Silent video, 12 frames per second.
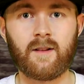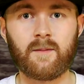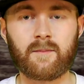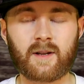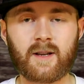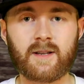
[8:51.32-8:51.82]

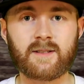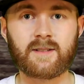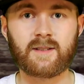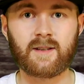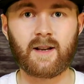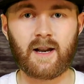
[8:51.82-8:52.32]

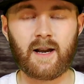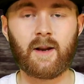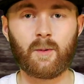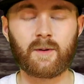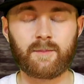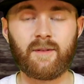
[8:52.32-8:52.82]
because
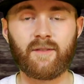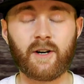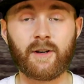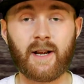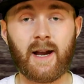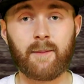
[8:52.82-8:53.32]
I would be
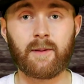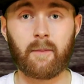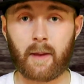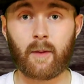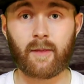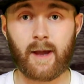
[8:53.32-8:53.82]
very happy
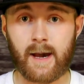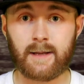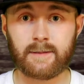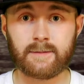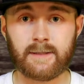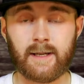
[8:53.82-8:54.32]
about that.
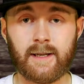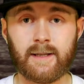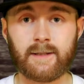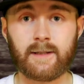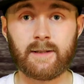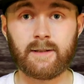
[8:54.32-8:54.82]

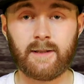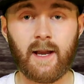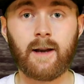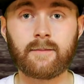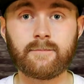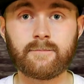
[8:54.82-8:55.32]
And
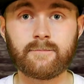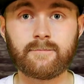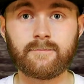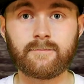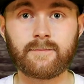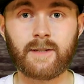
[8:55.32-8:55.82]
yeah,
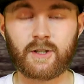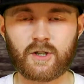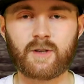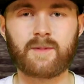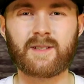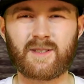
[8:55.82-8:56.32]
it
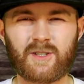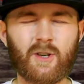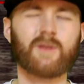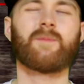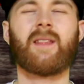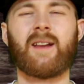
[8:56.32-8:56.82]

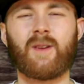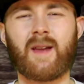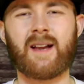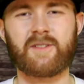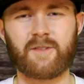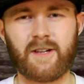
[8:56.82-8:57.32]
shows me that you
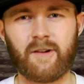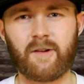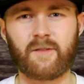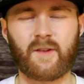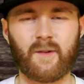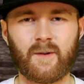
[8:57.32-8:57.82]
guys are
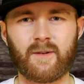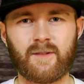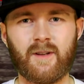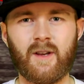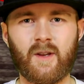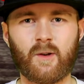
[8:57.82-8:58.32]
here too,
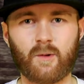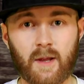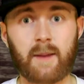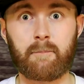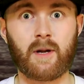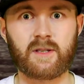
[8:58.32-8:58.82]
and your
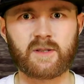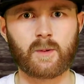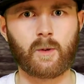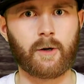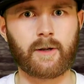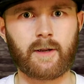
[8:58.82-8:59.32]
like buttons
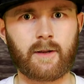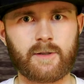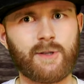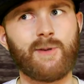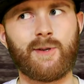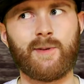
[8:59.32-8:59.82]
are working,
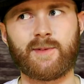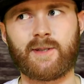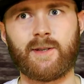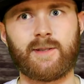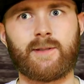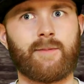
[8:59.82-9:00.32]
because YouTube's
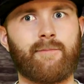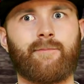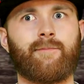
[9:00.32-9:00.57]
just...